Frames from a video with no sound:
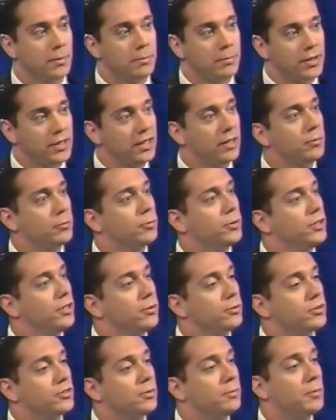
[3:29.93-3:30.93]
But yet we
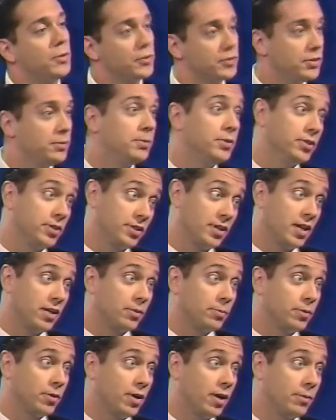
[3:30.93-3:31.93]
know it's a multi-billion
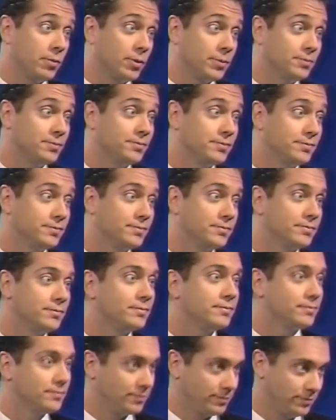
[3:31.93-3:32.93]
dollar problem. Yeah, well, one of the
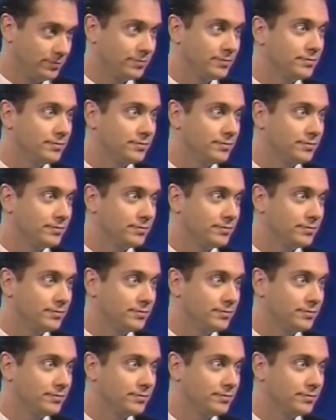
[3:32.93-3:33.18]
reasons is, is